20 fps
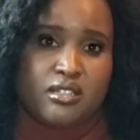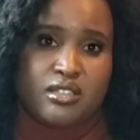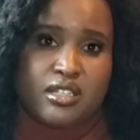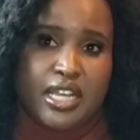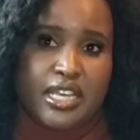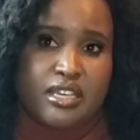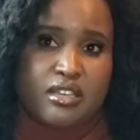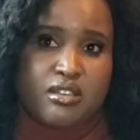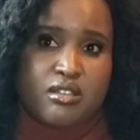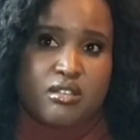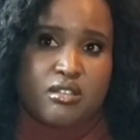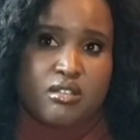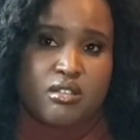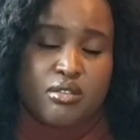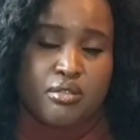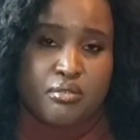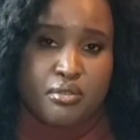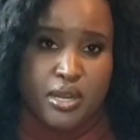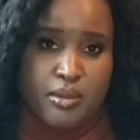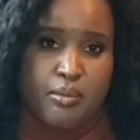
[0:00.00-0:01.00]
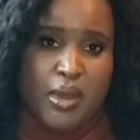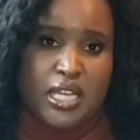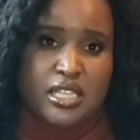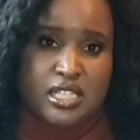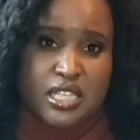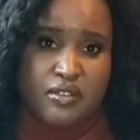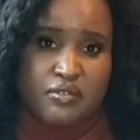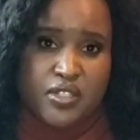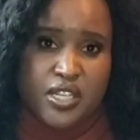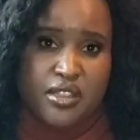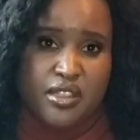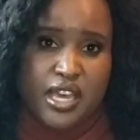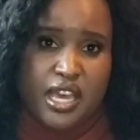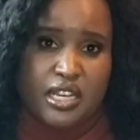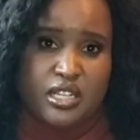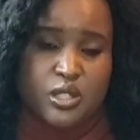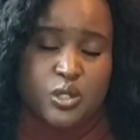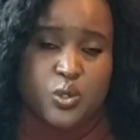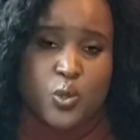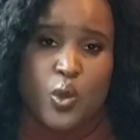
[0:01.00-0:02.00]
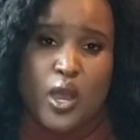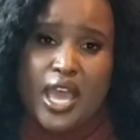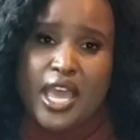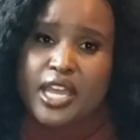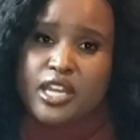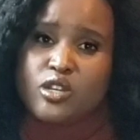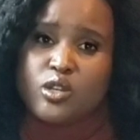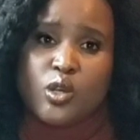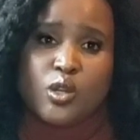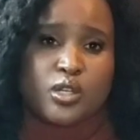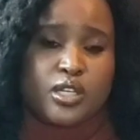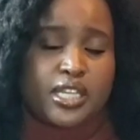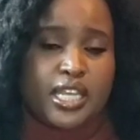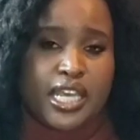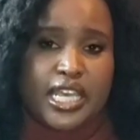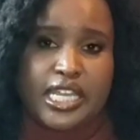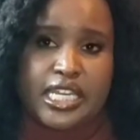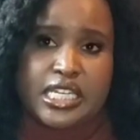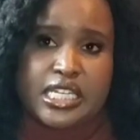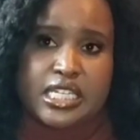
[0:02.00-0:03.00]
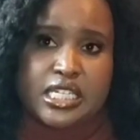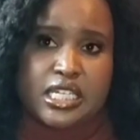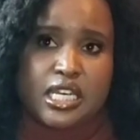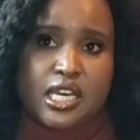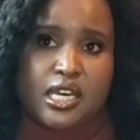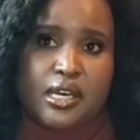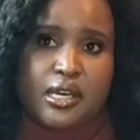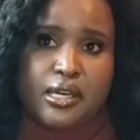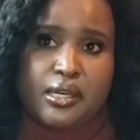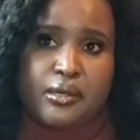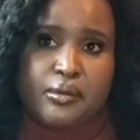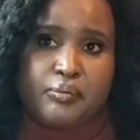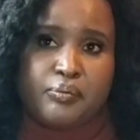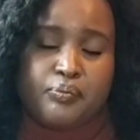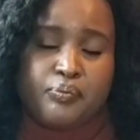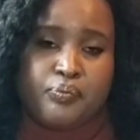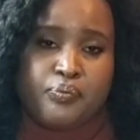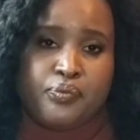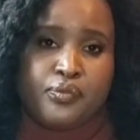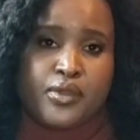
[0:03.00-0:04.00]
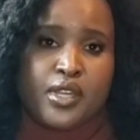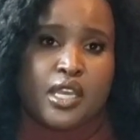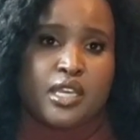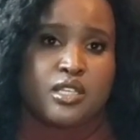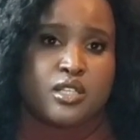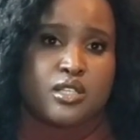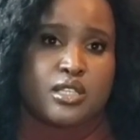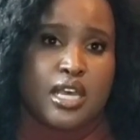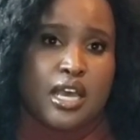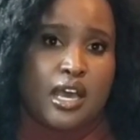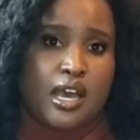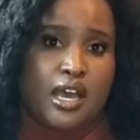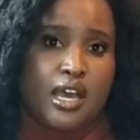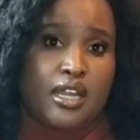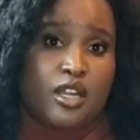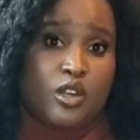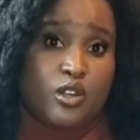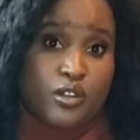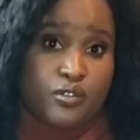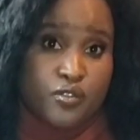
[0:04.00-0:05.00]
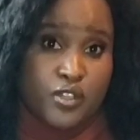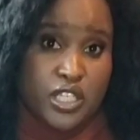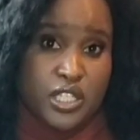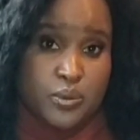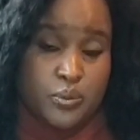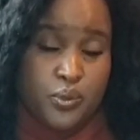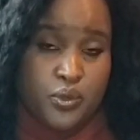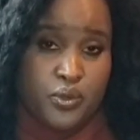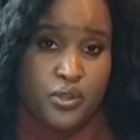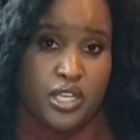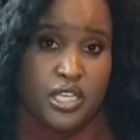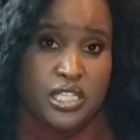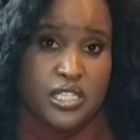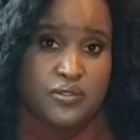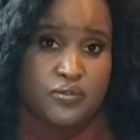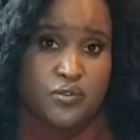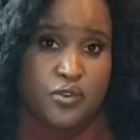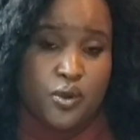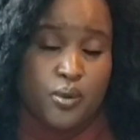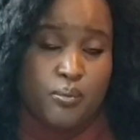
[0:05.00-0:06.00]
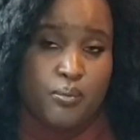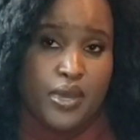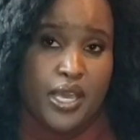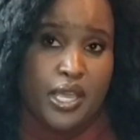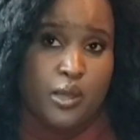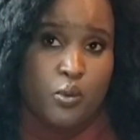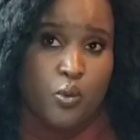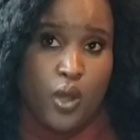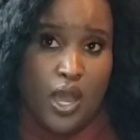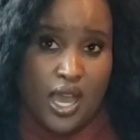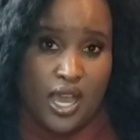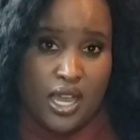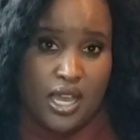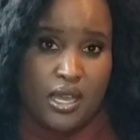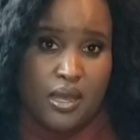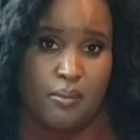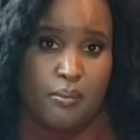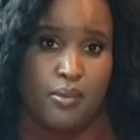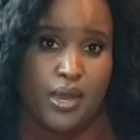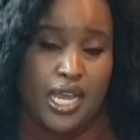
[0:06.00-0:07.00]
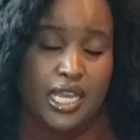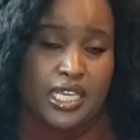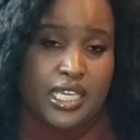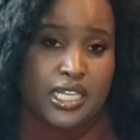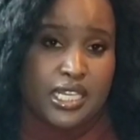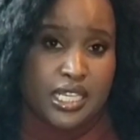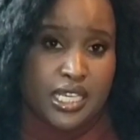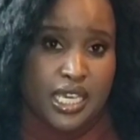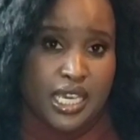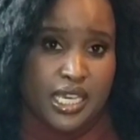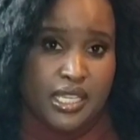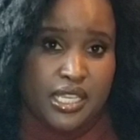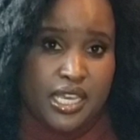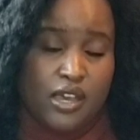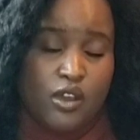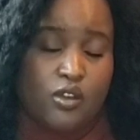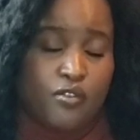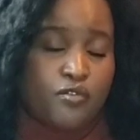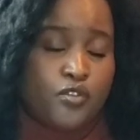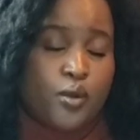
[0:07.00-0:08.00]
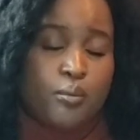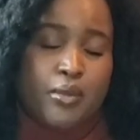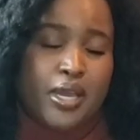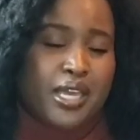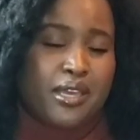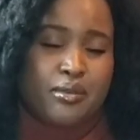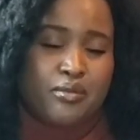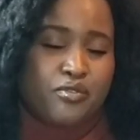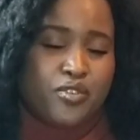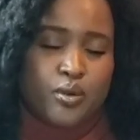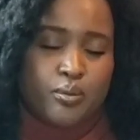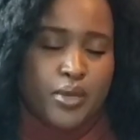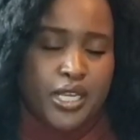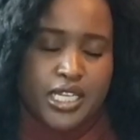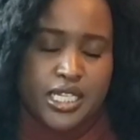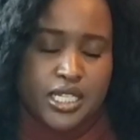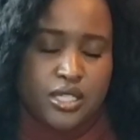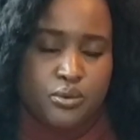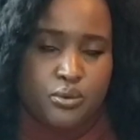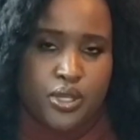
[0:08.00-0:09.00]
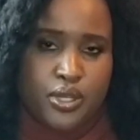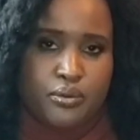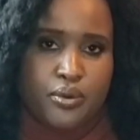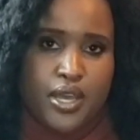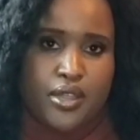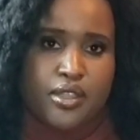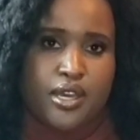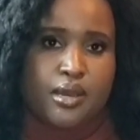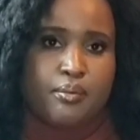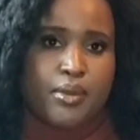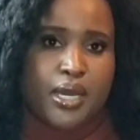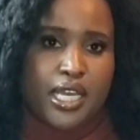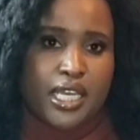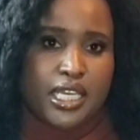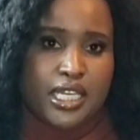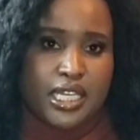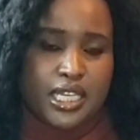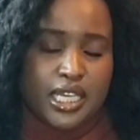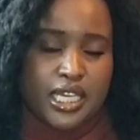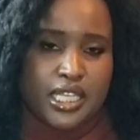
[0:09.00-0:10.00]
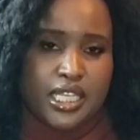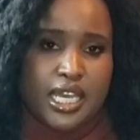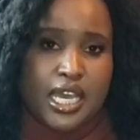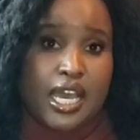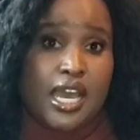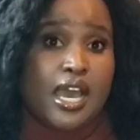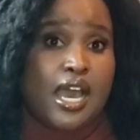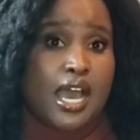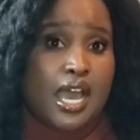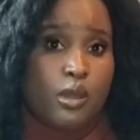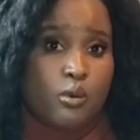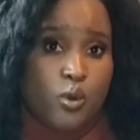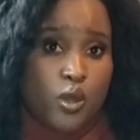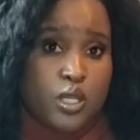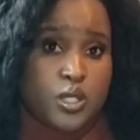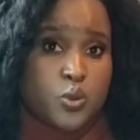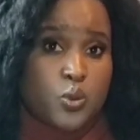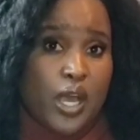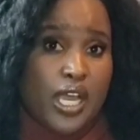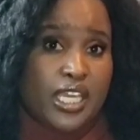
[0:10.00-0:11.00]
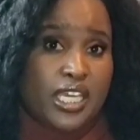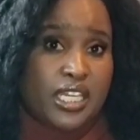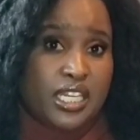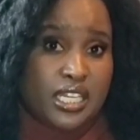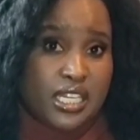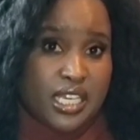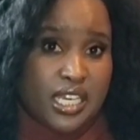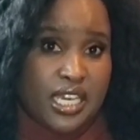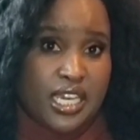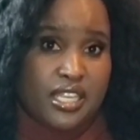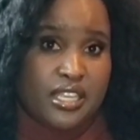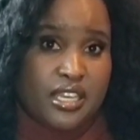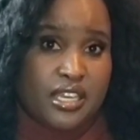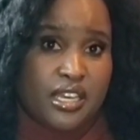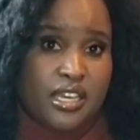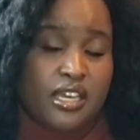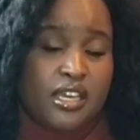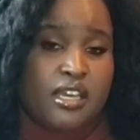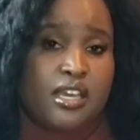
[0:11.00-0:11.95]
like 3 months after that. So I had not gained a lot of experience from my work back in Kenya, or from my degree rather back in Kenya. I was working in Kenya